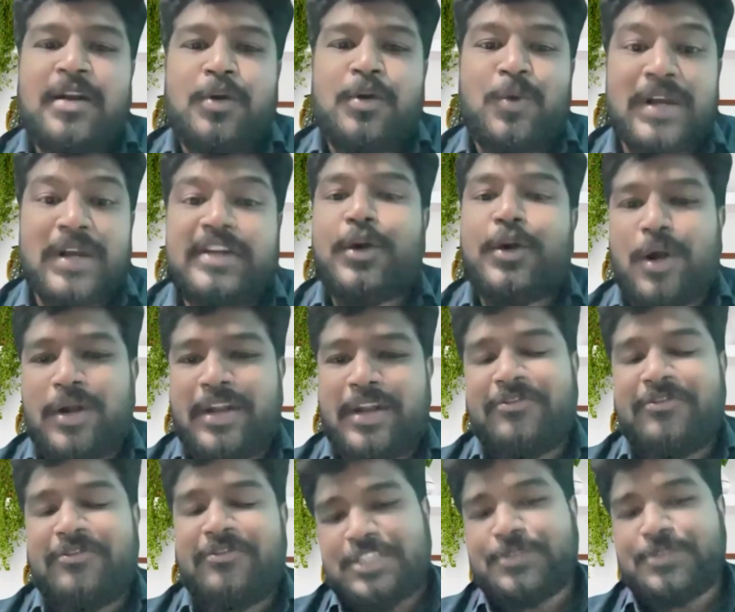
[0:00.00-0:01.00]
return on
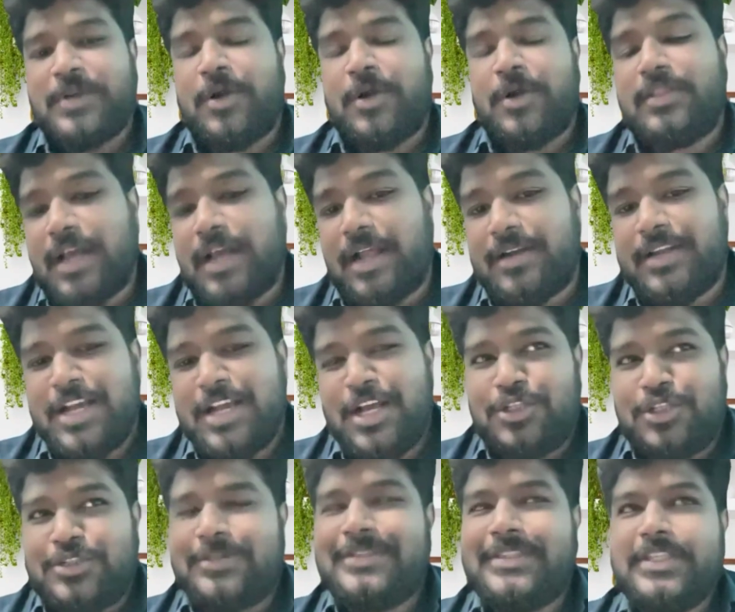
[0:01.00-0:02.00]
investment on that.
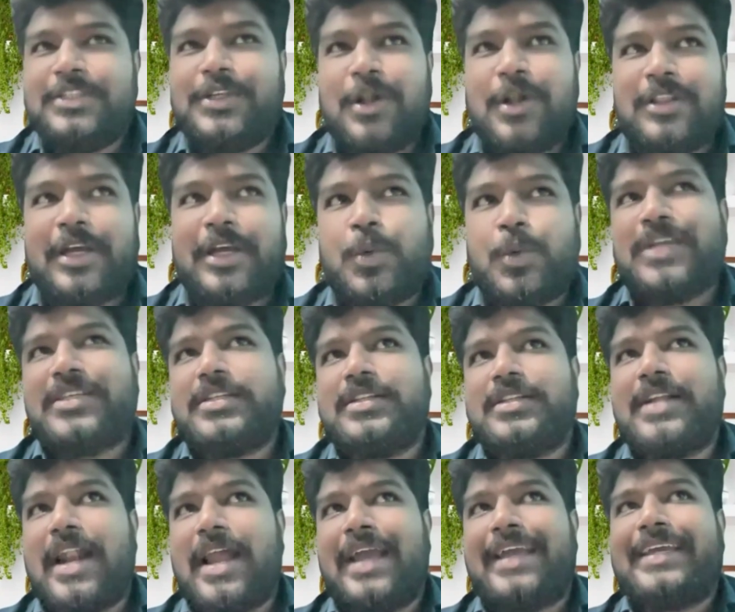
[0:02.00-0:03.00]
So these are all the
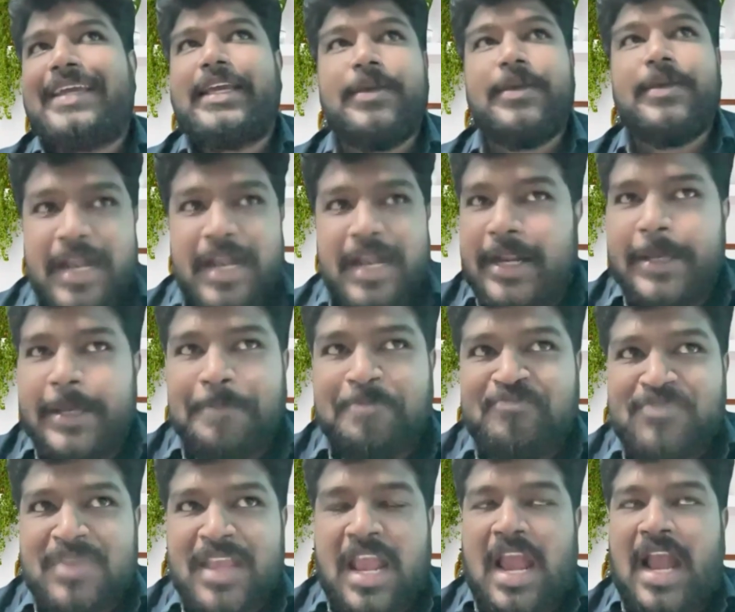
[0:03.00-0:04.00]
questions that I keep getting.
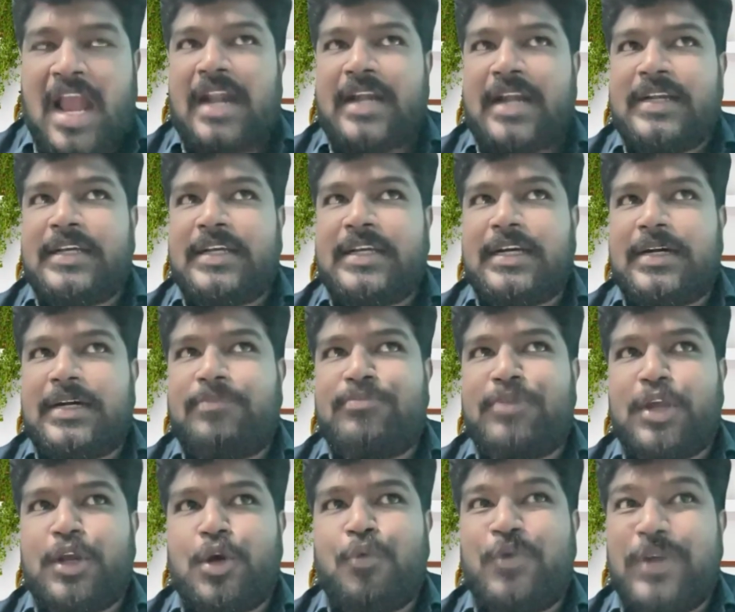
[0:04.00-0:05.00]
And
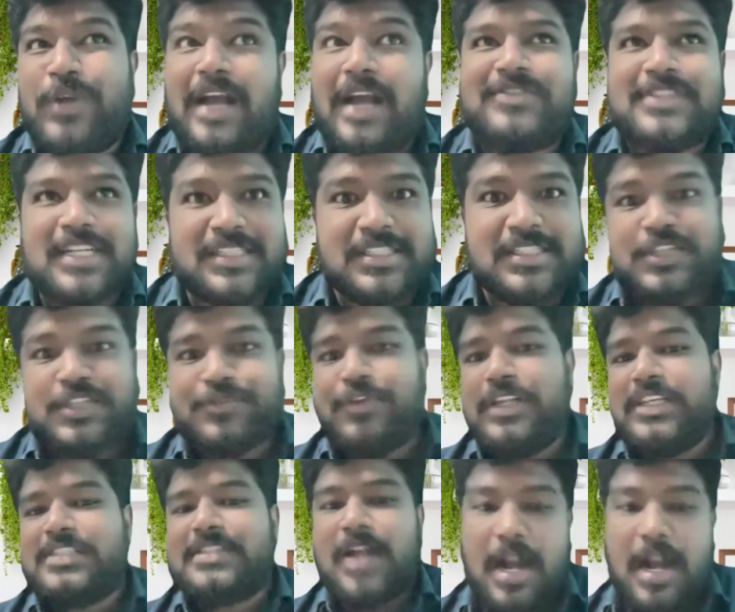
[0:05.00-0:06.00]
we have
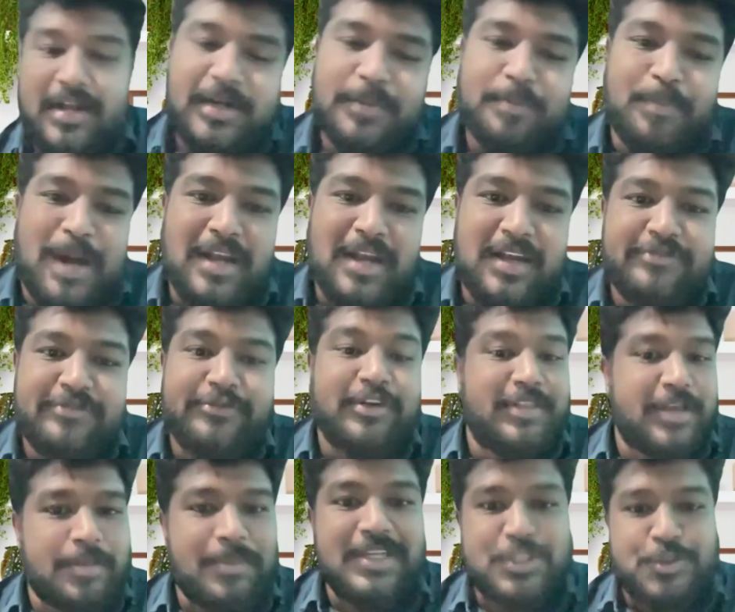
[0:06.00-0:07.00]
successfully started pilot
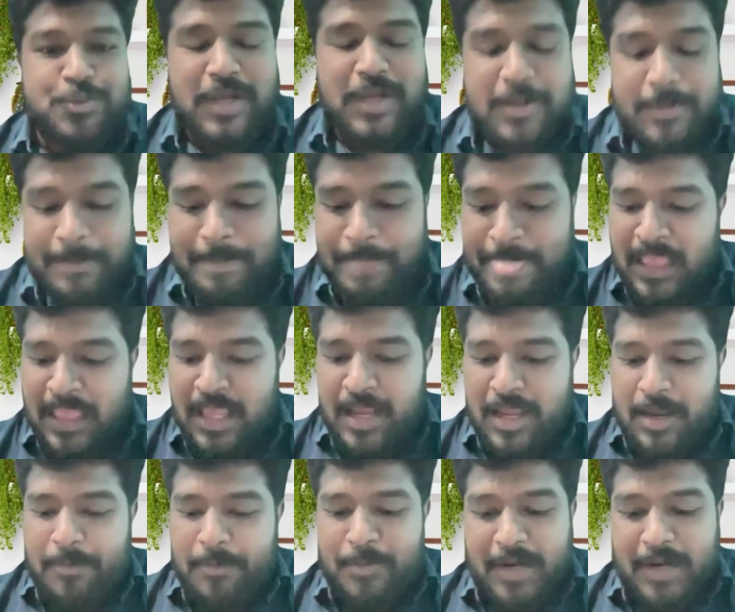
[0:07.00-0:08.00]
for them as well.
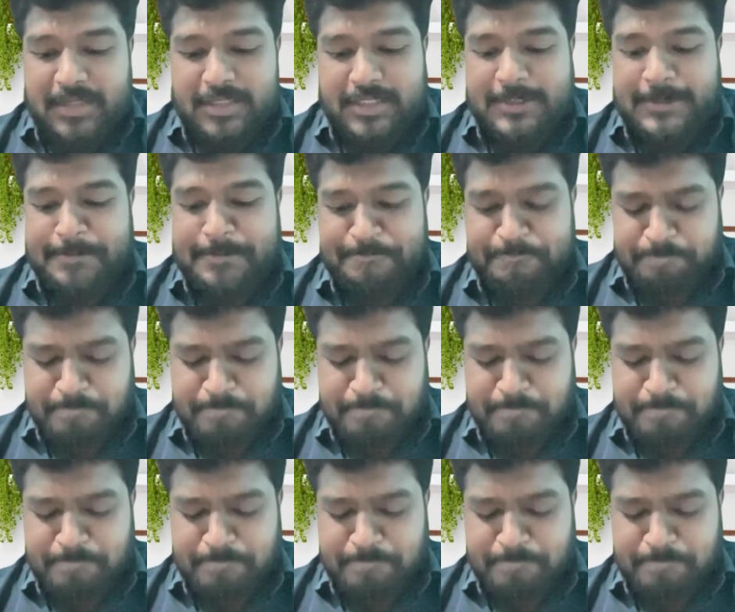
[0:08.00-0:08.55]
But